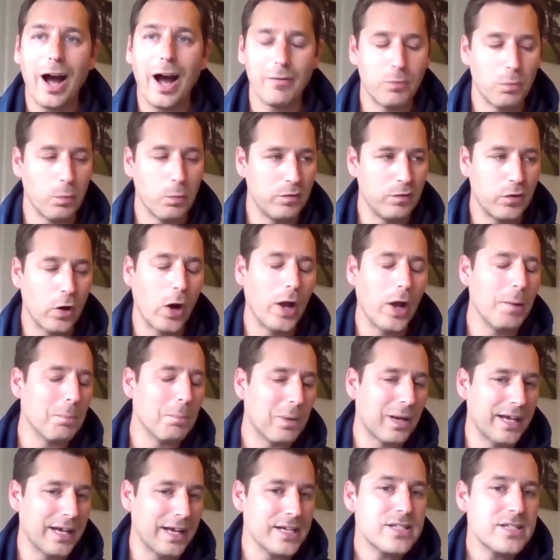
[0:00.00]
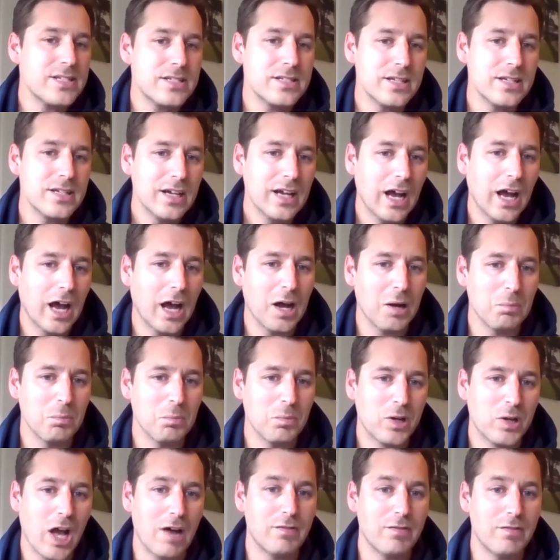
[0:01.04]
we've got in place
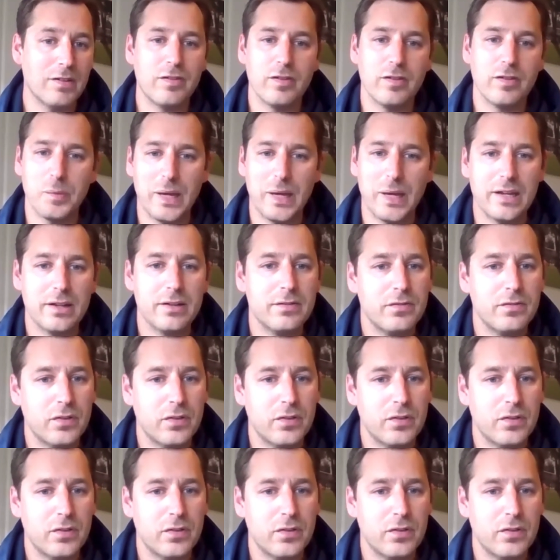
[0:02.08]
cover for me